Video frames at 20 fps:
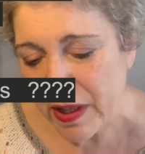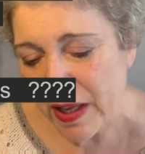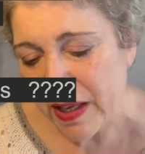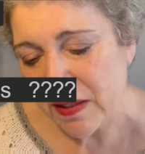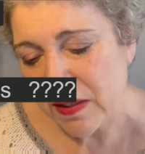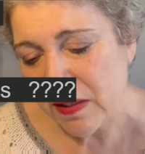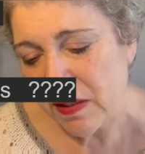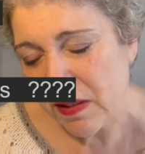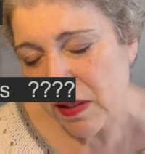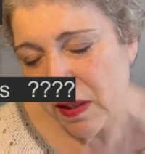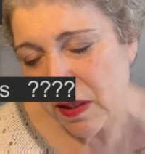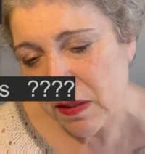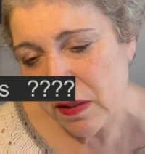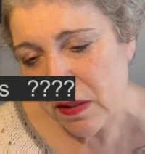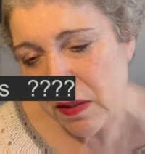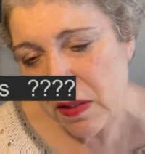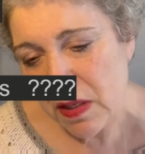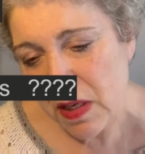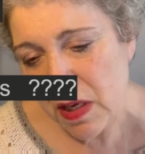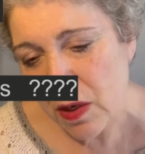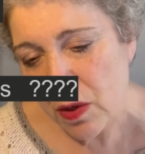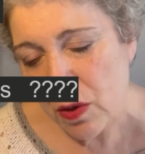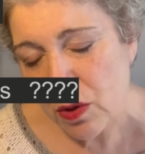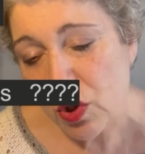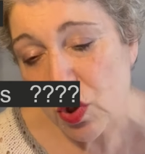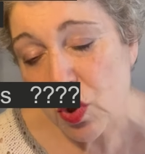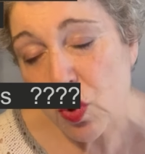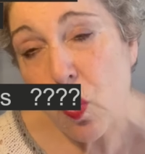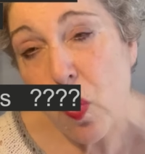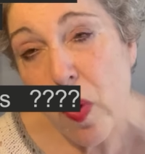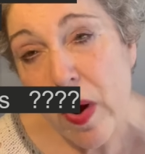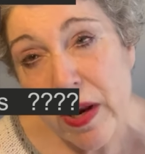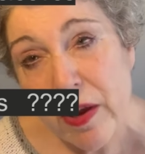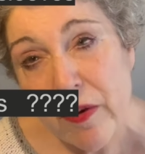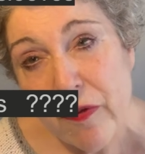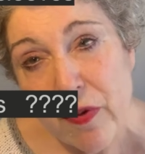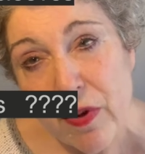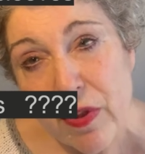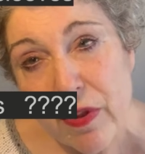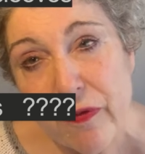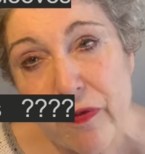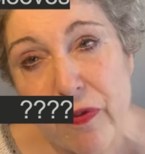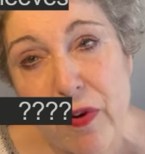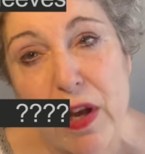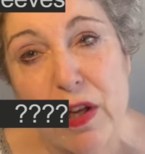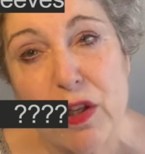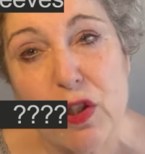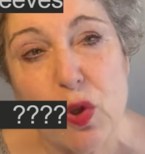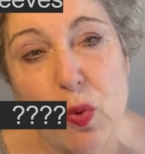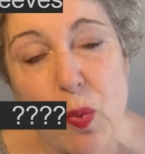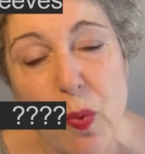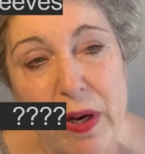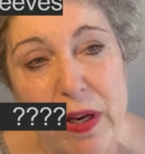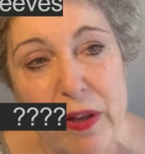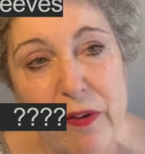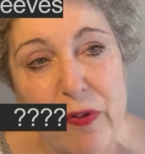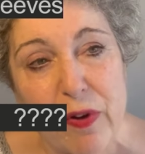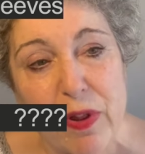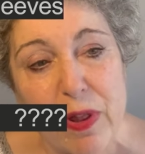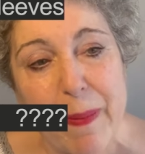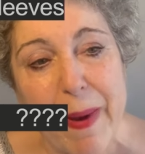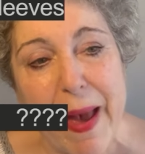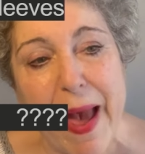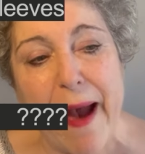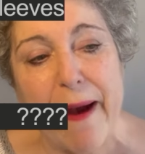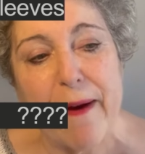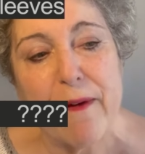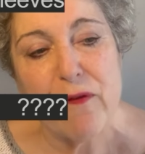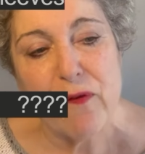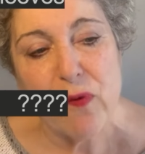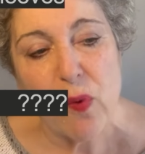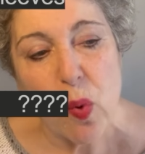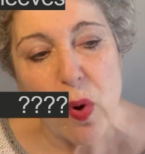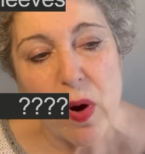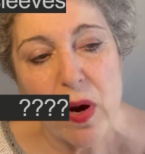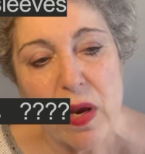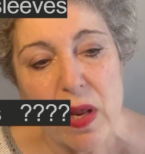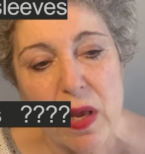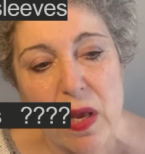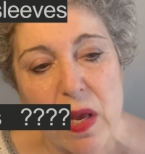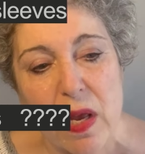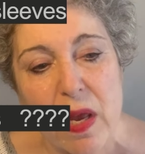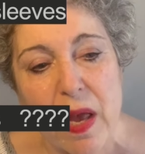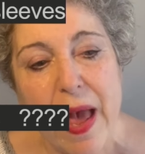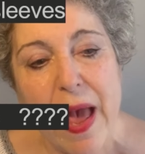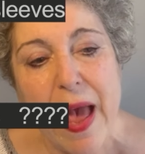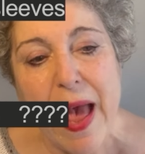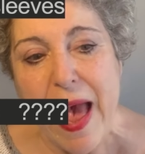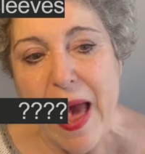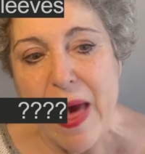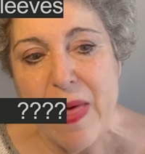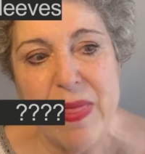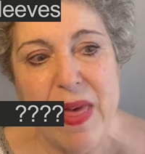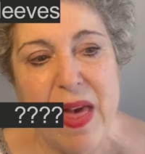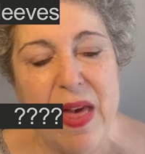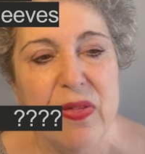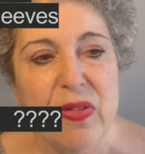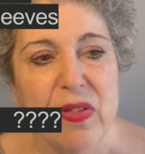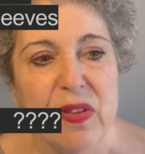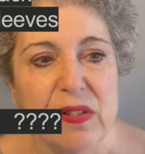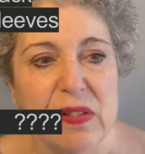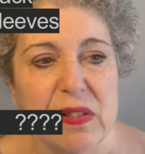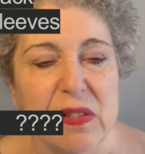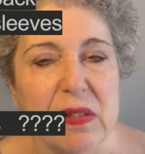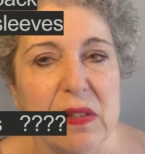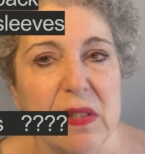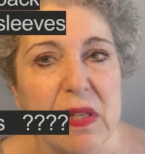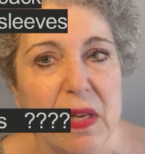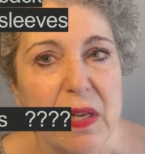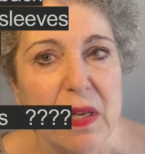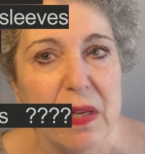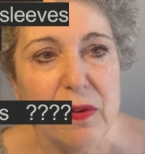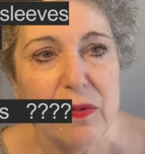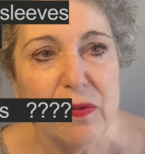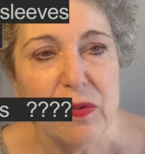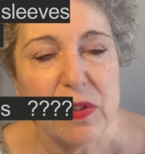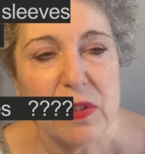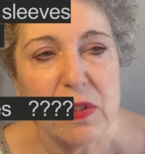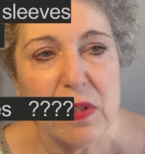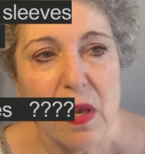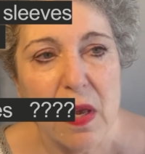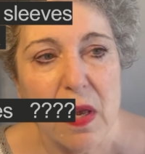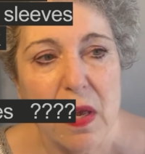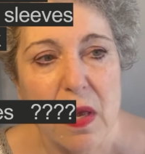like sixteen or twenty for the front, twenty for the back, forty, and then the sleeves.